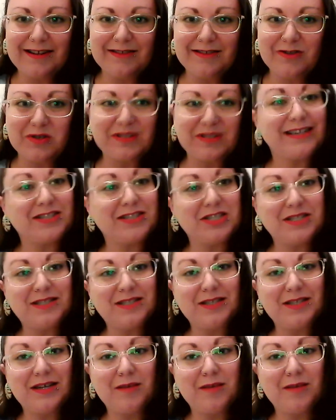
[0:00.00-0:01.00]
looks like
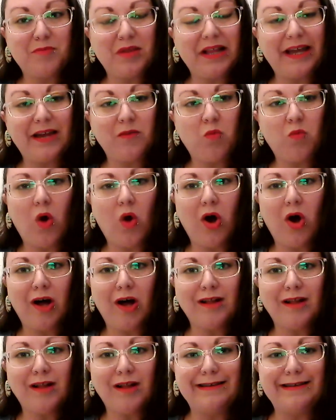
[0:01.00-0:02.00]
just a plain
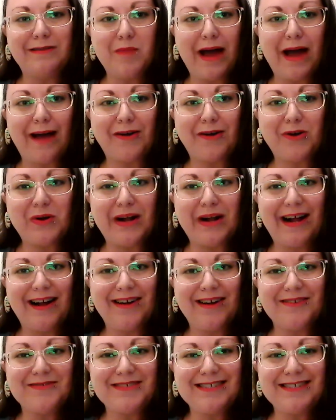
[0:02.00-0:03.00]
wall in the
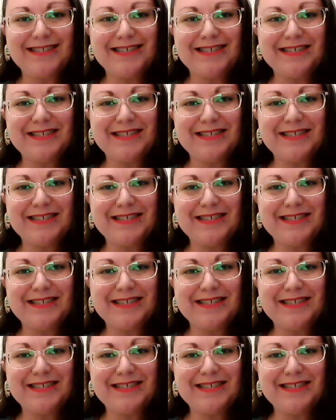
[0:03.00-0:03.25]
background.